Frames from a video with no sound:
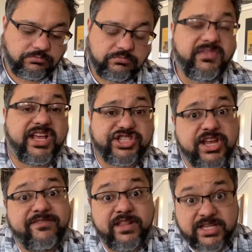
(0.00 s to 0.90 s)
It's
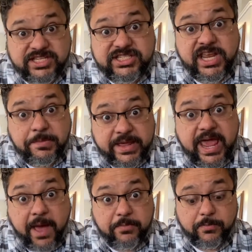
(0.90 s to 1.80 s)
definitely cinnamon
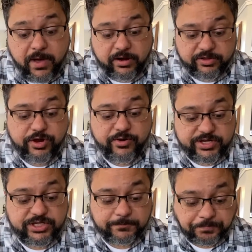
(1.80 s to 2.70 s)
apple butter. There
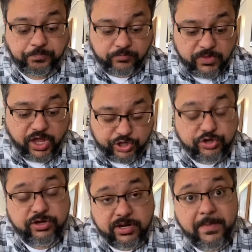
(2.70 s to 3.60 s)
is a
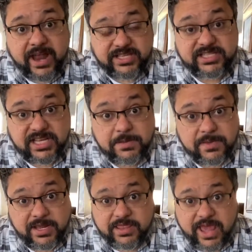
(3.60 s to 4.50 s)
good amount of cinnamon
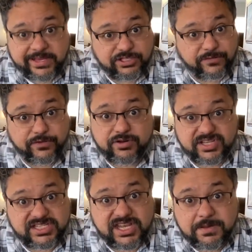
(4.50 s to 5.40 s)
in that. So if you're a
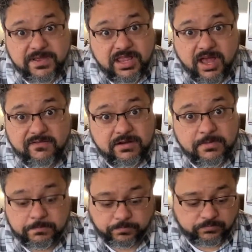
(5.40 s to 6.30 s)
cinnamon lover,
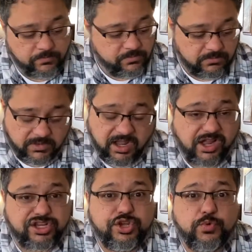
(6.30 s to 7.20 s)

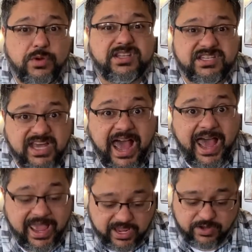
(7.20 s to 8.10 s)
you will
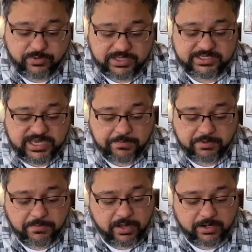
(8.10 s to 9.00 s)
die with this apple
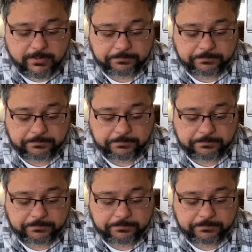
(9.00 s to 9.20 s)
butter.